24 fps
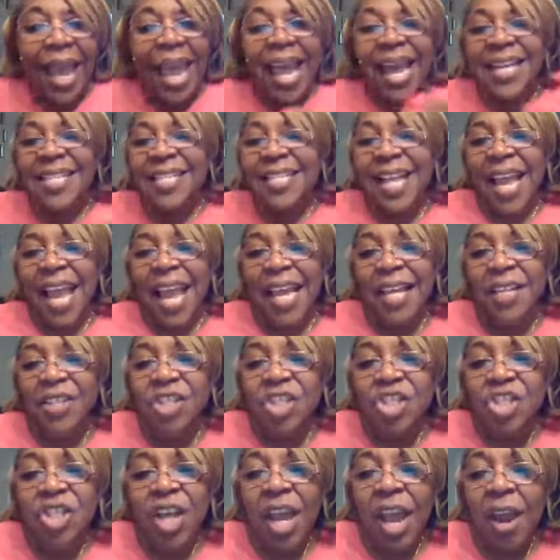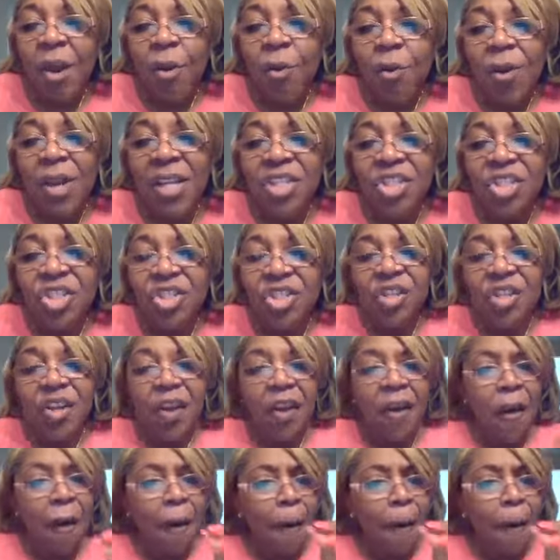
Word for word: as a cherished